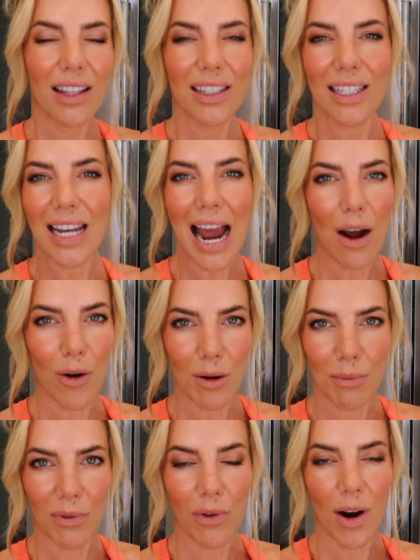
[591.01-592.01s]
at least an hour
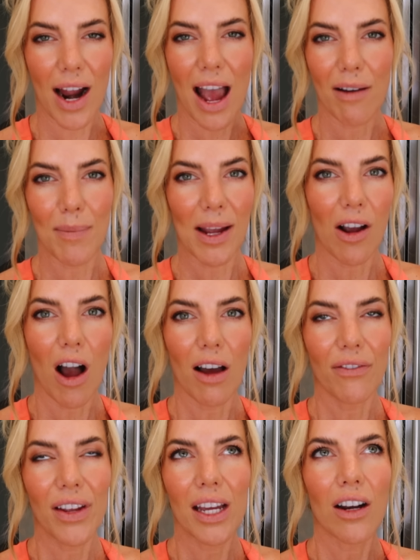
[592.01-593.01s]
before I have my
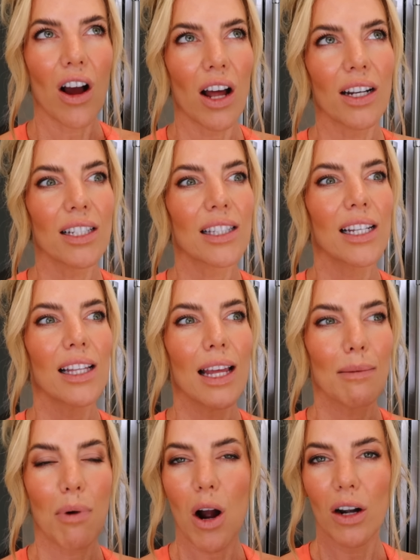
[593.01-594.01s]
coffee. And honestly,
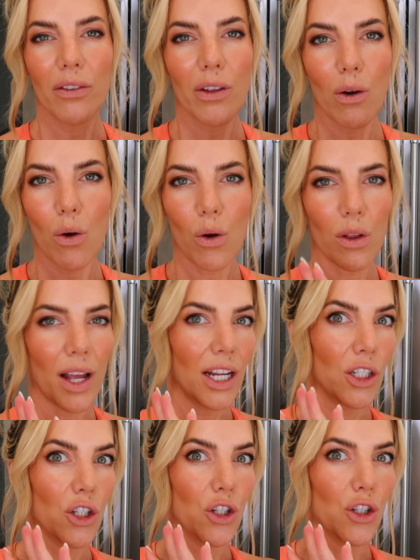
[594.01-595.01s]
like part of the whole like
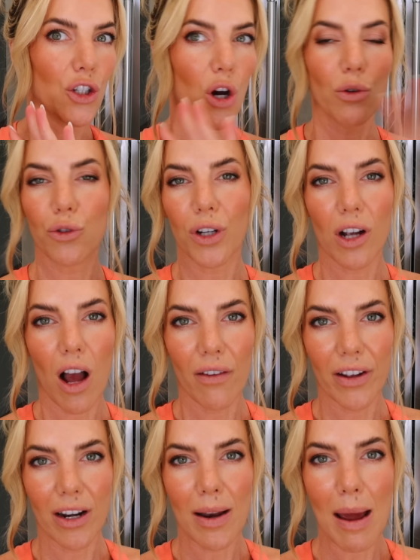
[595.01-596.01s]
don't drink
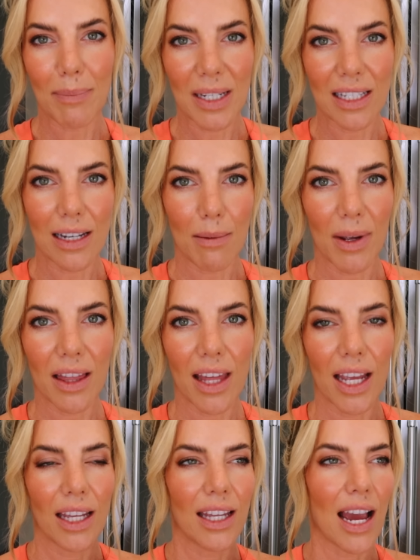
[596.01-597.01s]
coffee on an empty stomach
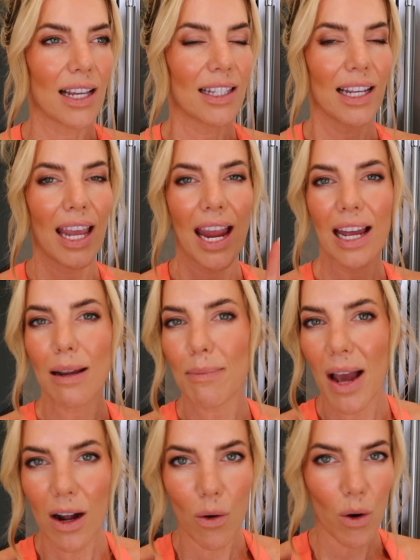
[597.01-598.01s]
thing, yes, it can
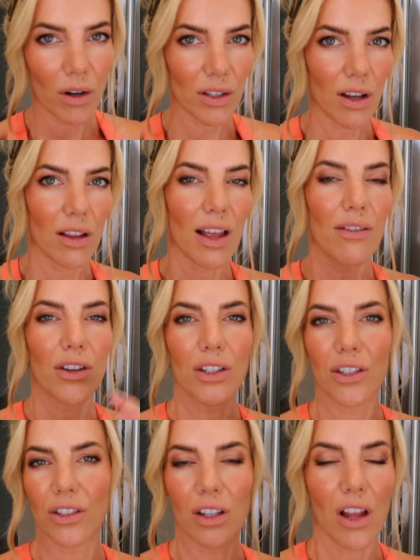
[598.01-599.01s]
impact cortisol levels.
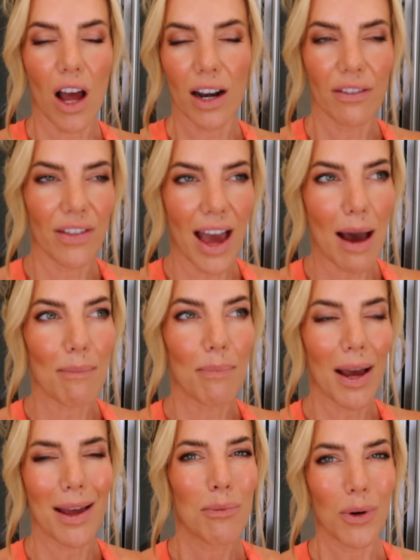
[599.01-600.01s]
There's a lot of that,
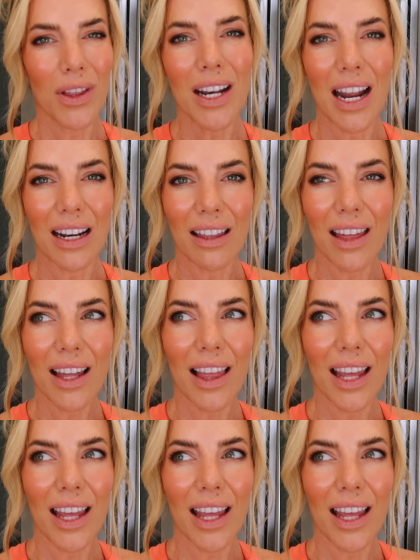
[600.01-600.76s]
but more than anything,